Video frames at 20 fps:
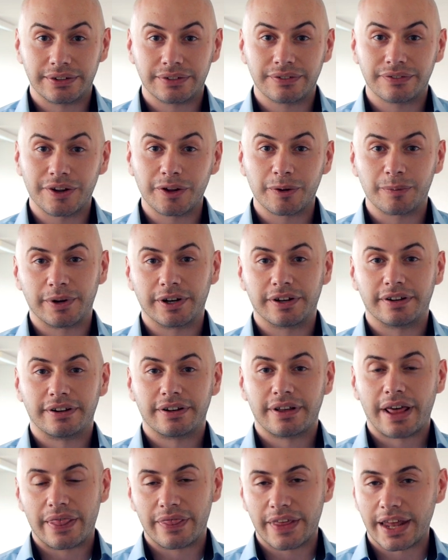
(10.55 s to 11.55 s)
developer.
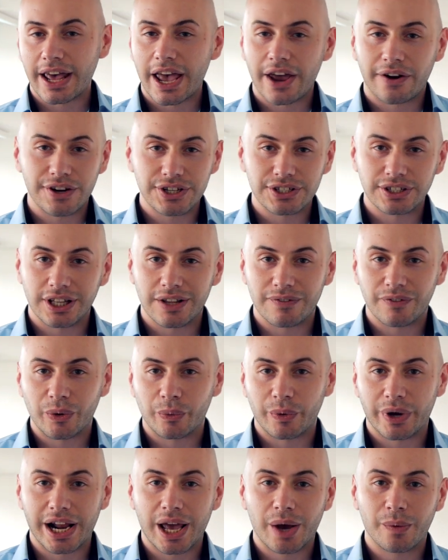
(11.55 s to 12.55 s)
And then I reached a
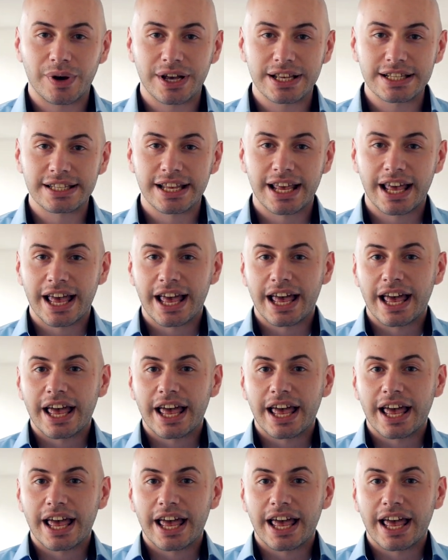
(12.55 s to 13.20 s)
level where I was